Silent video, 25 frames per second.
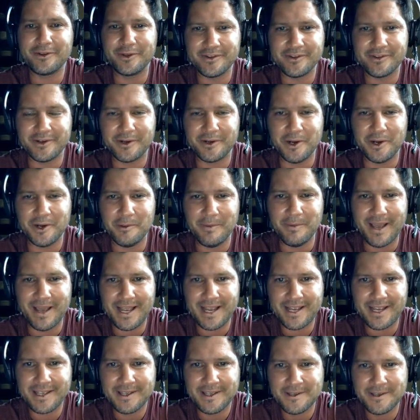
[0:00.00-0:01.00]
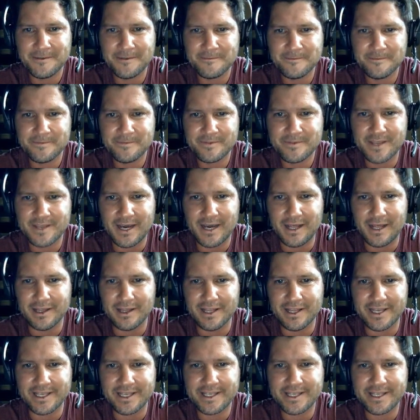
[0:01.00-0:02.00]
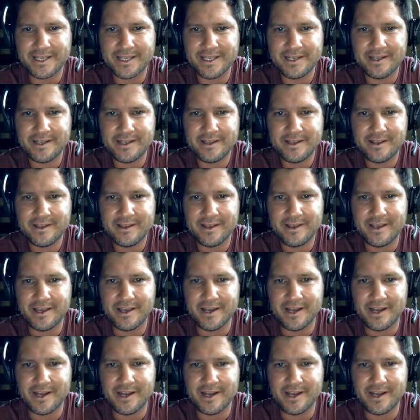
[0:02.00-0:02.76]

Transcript: I'll go back, I'll like it, and